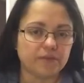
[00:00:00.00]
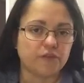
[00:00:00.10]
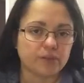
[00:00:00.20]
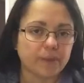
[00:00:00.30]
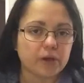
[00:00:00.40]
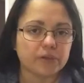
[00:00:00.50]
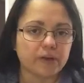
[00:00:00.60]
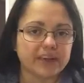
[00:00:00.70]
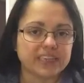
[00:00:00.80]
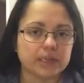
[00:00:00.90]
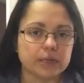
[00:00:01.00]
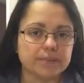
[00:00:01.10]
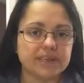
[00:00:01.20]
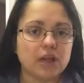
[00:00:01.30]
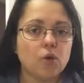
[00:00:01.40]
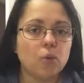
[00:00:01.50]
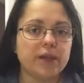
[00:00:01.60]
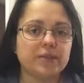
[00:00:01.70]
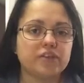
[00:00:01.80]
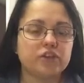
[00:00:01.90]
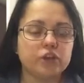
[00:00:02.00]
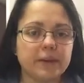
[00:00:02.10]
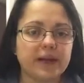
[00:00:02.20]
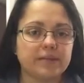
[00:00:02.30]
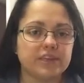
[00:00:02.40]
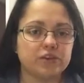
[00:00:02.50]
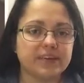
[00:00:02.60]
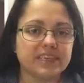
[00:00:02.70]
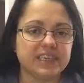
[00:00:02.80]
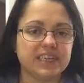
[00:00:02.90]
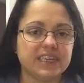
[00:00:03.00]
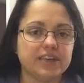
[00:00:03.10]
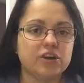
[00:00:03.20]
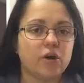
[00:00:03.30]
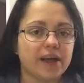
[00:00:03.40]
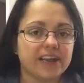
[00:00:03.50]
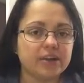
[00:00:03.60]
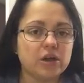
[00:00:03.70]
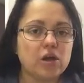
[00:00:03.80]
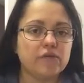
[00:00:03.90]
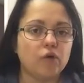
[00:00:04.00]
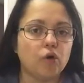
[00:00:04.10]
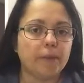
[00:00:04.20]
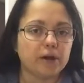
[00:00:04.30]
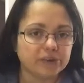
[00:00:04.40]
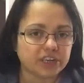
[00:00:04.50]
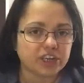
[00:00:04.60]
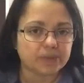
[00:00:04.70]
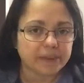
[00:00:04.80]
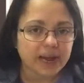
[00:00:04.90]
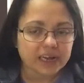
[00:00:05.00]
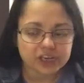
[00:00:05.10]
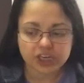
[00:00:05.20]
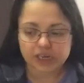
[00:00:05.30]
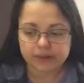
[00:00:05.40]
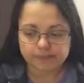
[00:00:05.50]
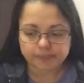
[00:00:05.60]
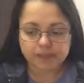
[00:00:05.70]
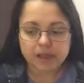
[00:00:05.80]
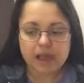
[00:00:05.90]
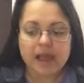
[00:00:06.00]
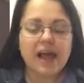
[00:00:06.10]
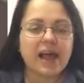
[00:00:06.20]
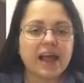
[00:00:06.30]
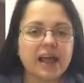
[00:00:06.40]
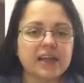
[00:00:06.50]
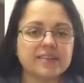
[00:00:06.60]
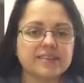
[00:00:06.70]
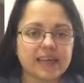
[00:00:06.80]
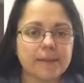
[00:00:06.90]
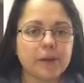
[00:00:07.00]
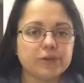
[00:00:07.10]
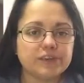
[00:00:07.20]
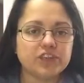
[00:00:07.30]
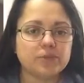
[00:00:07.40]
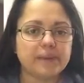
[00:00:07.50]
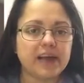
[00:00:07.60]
for both items, with £2.99 for postage and packaging, and that postage and